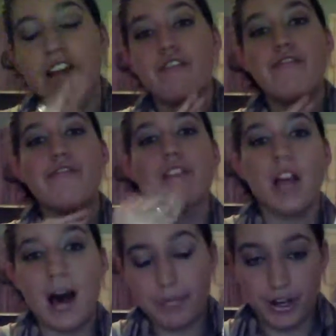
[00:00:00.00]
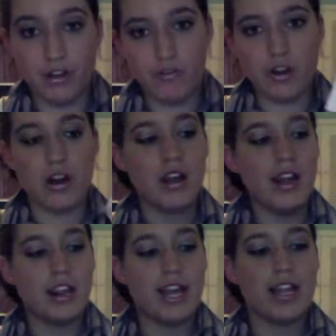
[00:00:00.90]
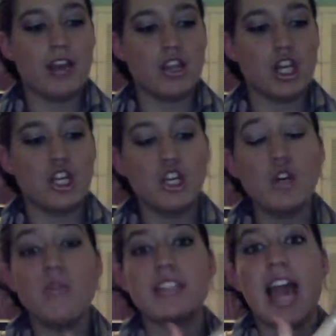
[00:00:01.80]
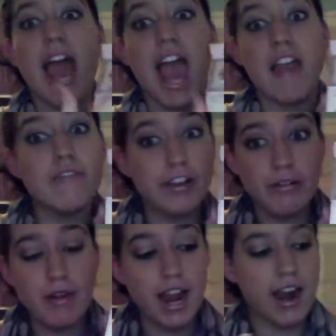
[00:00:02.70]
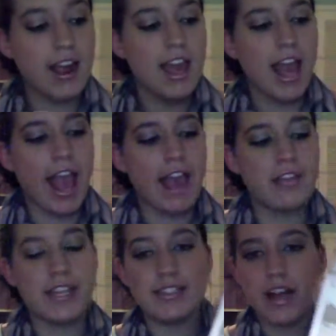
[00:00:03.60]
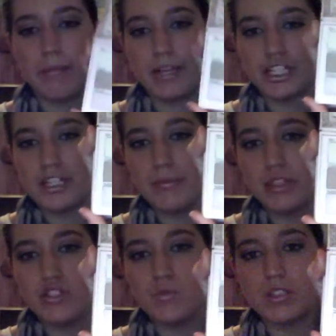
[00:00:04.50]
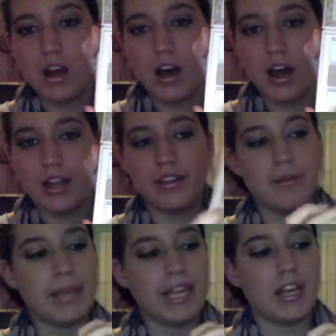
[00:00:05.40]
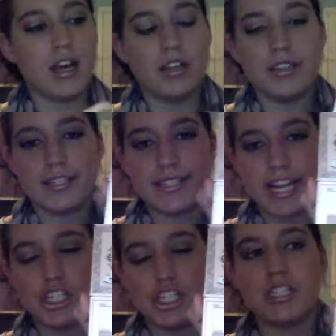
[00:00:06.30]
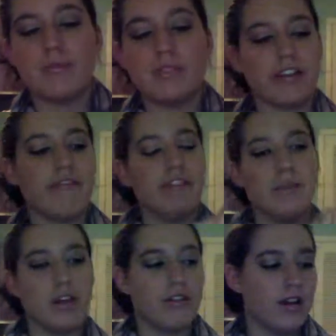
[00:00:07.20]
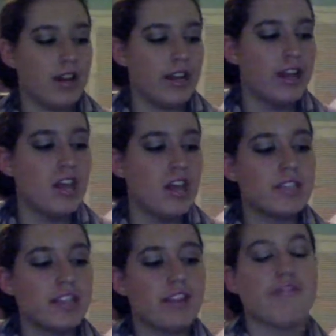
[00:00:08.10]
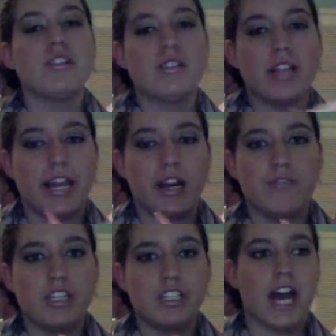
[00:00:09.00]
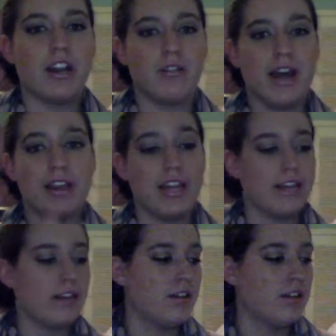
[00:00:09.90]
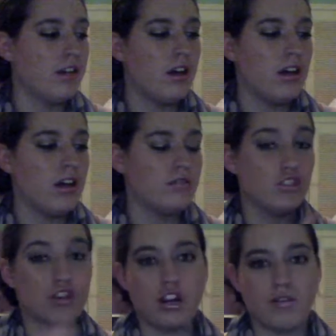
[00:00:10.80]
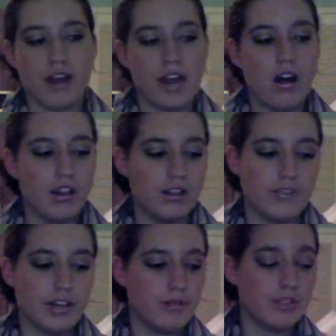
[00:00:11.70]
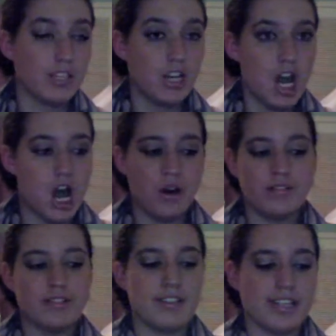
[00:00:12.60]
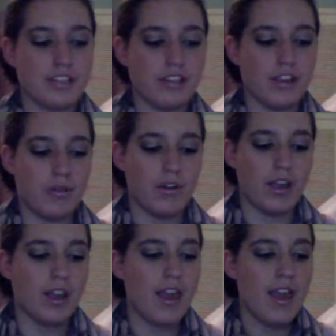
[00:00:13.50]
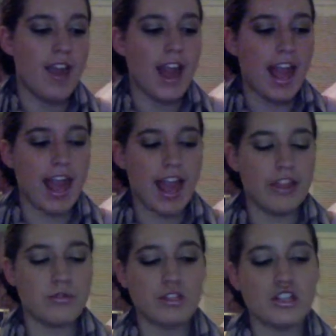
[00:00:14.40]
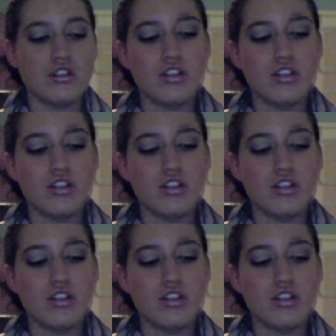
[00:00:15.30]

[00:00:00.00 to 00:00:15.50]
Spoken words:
like, flopped over. Like, the glue was everywhere, and this Unmentionables was on the pink color, the Satin Sheets. It was, like, flipped over on it. It's like the first layer of the shadow had, like, dark gray all over it. And I was like, no, this is, like, so annoying. And there was